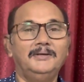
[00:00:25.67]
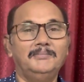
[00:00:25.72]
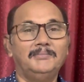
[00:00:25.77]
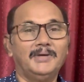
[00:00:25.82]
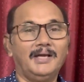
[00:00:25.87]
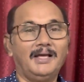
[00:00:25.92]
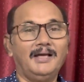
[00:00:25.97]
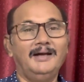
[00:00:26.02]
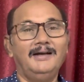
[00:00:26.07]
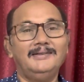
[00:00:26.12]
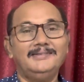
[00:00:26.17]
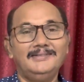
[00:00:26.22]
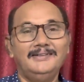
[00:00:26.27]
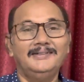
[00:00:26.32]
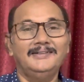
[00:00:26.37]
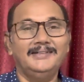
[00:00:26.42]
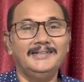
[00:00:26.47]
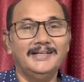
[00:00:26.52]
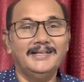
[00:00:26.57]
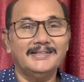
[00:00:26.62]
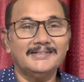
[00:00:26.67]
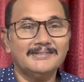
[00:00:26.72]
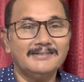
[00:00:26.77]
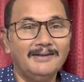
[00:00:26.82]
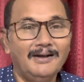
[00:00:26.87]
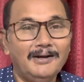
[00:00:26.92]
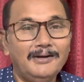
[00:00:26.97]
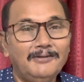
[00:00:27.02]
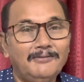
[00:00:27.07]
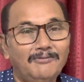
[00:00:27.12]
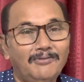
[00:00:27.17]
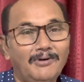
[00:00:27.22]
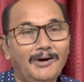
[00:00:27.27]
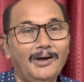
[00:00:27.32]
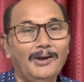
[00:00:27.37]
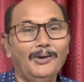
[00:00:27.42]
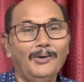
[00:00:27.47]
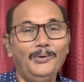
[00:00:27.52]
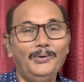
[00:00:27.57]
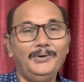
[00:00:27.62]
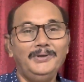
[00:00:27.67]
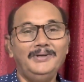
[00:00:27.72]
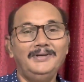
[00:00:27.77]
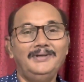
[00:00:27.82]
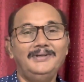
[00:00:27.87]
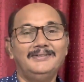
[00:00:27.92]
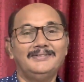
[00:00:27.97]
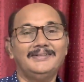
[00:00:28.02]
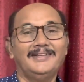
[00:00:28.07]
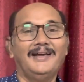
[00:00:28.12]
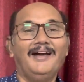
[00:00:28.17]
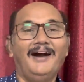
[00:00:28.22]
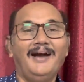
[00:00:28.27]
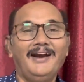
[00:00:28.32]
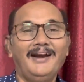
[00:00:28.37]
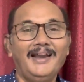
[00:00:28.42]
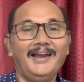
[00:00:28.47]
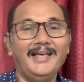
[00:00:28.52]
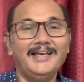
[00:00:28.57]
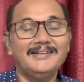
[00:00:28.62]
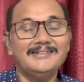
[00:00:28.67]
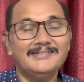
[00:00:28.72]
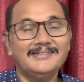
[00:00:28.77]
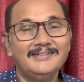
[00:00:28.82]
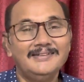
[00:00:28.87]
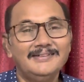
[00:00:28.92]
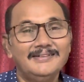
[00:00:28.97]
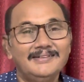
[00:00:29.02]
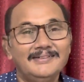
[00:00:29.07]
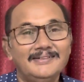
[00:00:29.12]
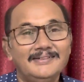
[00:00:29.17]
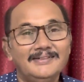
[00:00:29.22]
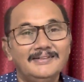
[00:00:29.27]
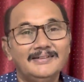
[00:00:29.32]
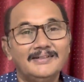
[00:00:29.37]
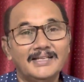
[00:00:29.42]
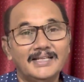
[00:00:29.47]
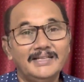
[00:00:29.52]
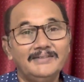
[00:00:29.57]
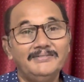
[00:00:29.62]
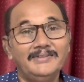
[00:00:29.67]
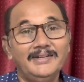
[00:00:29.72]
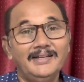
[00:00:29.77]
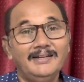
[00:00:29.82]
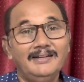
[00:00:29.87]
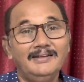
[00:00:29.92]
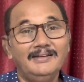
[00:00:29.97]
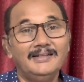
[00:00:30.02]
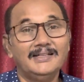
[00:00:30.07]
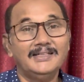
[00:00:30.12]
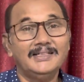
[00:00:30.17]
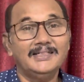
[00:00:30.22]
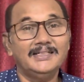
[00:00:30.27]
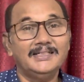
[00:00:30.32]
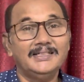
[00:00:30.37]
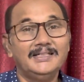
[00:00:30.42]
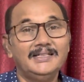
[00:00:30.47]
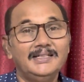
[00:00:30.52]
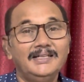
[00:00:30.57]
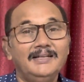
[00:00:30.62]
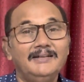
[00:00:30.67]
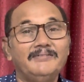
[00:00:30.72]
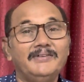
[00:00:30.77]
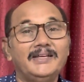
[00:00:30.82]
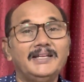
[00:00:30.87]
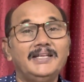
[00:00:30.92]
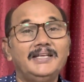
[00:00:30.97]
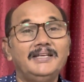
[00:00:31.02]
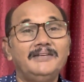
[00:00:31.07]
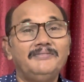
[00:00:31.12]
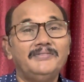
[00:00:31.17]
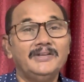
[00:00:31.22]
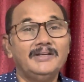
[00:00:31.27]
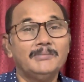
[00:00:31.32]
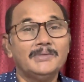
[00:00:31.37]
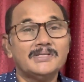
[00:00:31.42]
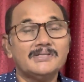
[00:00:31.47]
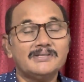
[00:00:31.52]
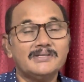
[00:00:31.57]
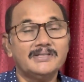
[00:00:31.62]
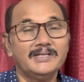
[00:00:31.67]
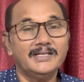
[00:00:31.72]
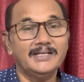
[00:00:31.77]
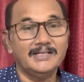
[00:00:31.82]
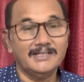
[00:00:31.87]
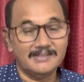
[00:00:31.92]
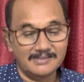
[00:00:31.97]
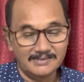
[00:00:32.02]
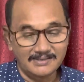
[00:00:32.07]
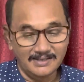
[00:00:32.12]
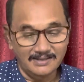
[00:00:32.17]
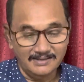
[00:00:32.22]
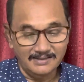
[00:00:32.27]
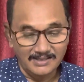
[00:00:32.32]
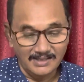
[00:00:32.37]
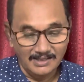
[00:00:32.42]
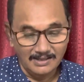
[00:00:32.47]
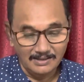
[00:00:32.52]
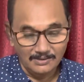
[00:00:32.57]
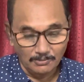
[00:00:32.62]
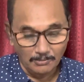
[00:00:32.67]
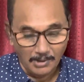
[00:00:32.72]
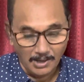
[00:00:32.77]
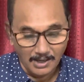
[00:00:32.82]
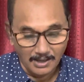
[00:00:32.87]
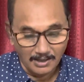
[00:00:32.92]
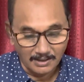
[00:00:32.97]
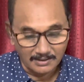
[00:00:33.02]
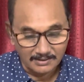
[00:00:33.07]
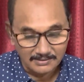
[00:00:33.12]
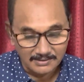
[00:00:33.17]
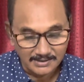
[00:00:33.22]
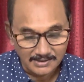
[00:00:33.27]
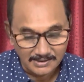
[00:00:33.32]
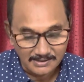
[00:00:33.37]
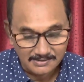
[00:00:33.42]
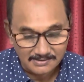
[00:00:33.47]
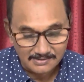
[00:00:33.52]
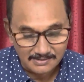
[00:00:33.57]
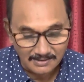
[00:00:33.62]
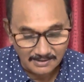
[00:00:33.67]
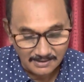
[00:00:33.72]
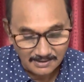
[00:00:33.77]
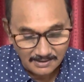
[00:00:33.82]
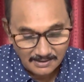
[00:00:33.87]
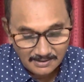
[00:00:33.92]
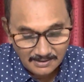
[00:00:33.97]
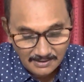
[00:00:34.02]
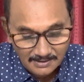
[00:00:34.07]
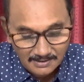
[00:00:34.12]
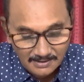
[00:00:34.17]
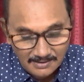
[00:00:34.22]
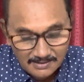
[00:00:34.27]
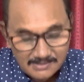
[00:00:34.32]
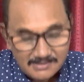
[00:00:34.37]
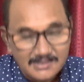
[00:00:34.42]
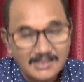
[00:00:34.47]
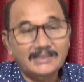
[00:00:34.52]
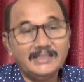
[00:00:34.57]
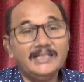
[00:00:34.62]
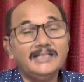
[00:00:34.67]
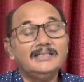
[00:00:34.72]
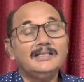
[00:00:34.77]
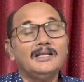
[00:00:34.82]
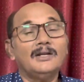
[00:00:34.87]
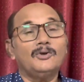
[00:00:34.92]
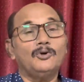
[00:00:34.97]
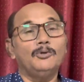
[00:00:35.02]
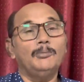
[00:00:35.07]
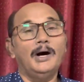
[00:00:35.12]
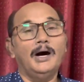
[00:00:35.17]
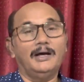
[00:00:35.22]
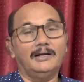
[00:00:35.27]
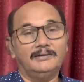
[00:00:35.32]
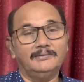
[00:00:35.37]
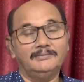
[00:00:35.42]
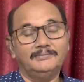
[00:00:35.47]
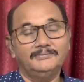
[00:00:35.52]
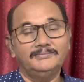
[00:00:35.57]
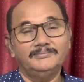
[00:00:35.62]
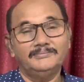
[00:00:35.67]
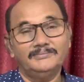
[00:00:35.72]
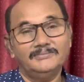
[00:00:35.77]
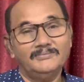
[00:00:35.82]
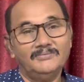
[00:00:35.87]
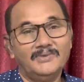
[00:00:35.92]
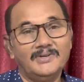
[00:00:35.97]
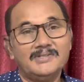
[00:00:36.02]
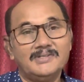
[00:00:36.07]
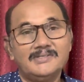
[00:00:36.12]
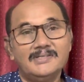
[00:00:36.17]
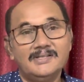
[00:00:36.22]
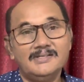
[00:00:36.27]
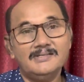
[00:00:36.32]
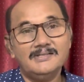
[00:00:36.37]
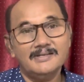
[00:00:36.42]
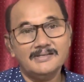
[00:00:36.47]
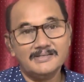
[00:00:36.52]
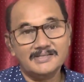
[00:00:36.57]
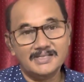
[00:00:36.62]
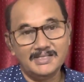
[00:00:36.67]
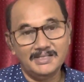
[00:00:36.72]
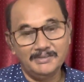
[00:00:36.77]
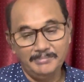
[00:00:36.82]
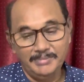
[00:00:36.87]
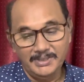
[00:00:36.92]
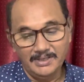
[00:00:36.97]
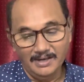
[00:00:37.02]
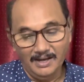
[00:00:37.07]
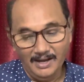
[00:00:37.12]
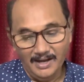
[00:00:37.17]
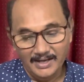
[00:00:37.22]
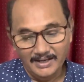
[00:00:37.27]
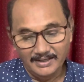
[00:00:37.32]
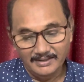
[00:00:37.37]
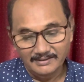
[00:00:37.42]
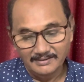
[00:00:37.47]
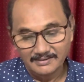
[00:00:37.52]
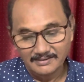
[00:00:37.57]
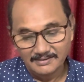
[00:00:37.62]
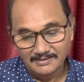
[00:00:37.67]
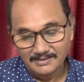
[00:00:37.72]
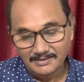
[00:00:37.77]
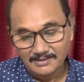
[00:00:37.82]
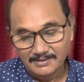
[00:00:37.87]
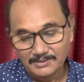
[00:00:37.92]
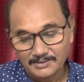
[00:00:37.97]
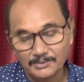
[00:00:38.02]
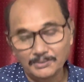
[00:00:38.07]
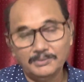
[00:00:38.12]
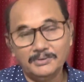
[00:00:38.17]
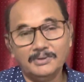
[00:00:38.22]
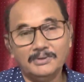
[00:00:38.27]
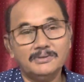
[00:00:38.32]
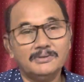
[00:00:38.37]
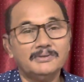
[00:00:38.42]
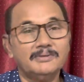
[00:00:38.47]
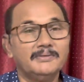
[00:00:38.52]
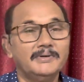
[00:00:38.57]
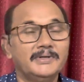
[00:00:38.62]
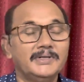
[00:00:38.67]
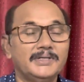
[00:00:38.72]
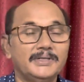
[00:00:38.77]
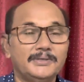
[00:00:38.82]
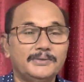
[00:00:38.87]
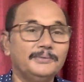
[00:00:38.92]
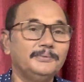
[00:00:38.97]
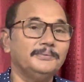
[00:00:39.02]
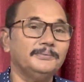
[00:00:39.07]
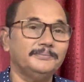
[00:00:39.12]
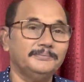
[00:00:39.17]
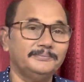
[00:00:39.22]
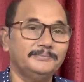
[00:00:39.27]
Because he has not followed the guidelines given in the very famous case, Antil Kumar, that is Sathender Kumar versus CBI 2022.